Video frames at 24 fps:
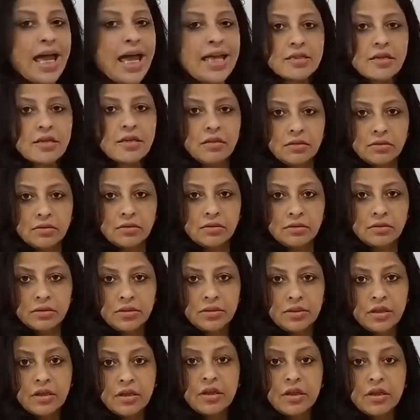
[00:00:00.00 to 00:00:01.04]
has
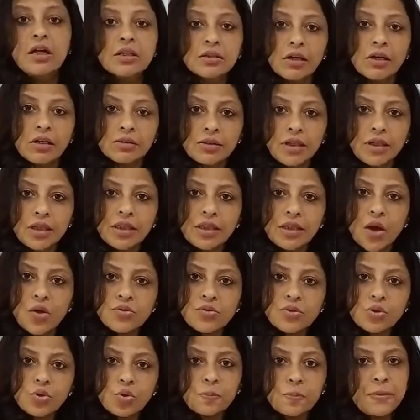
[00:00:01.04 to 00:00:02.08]
earned
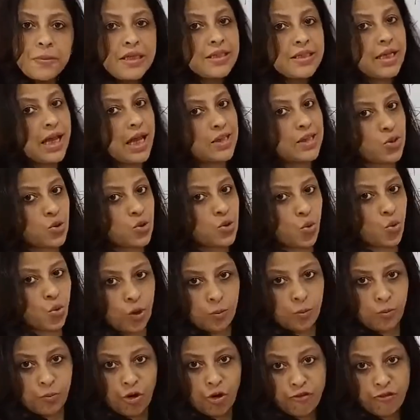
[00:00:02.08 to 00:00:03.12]
30,000 rupees as
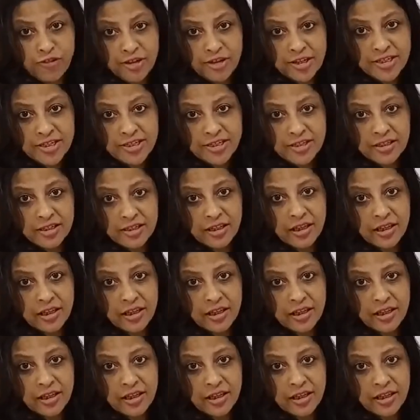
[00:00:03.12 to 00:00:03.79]
total profits,